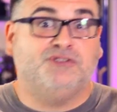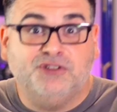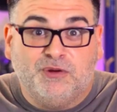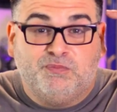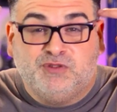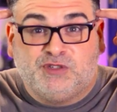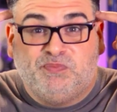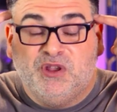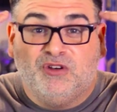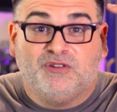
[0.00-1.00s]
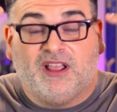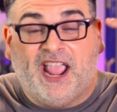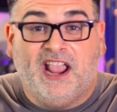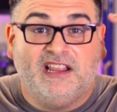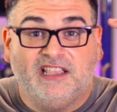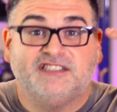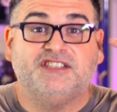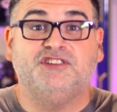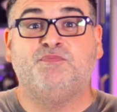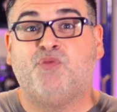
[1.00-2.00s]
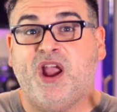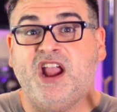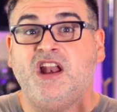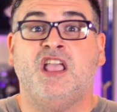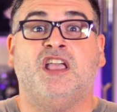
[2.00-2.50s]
There's little spinner aliens in your brain, and